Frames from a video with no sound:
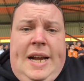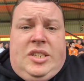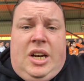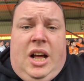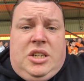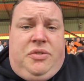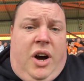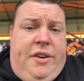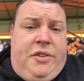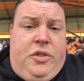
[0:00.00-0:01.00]
Into the last
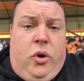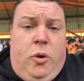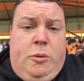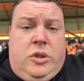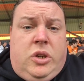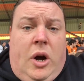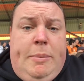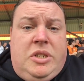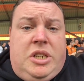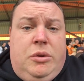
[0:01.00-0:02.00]
5 with normal
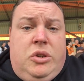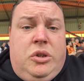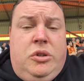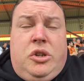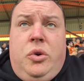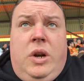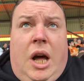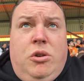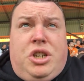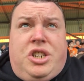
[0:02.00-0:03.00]
time, it's still 2-2.
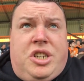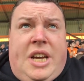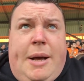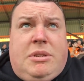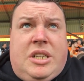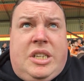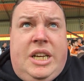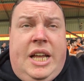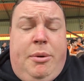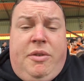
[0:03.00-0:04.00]
Loach has just kept us
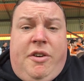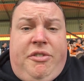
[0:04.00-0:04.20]
in there with